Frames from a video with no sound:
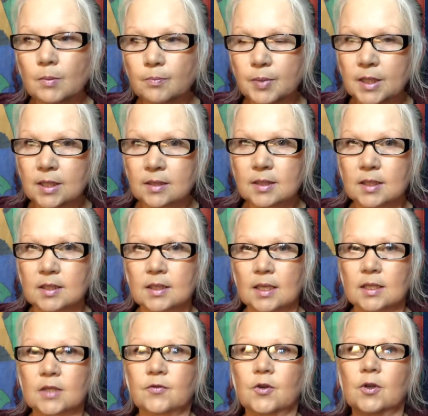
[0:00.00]
being
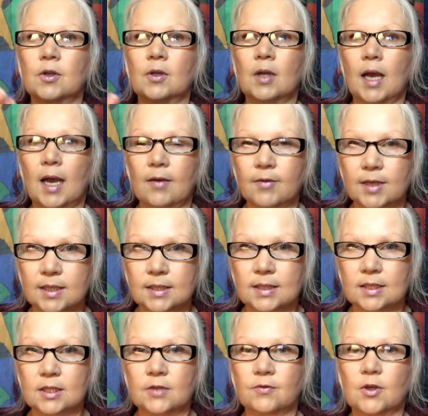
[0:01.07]
successful, having a
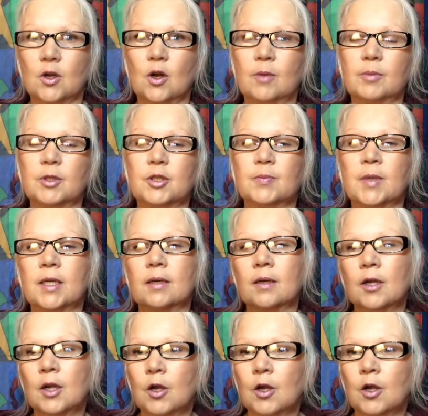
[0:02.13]
sense of accomplishment,